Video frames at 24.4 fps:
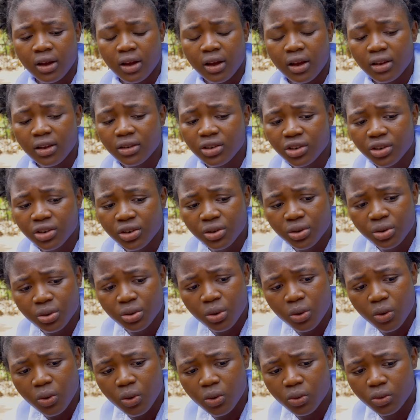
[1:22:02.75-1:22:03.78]
and she's
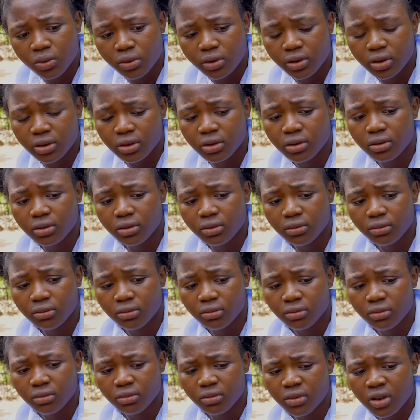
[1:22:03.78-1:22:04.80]
old.
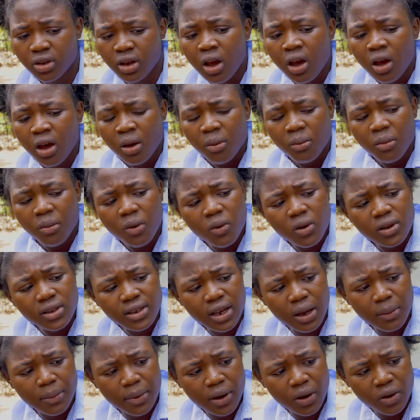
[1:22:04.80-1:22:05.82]
But
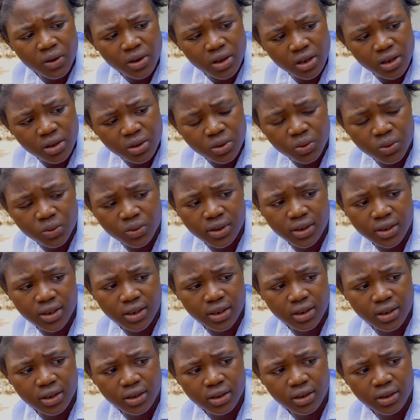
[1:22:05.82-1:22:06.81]
what about Yetunde?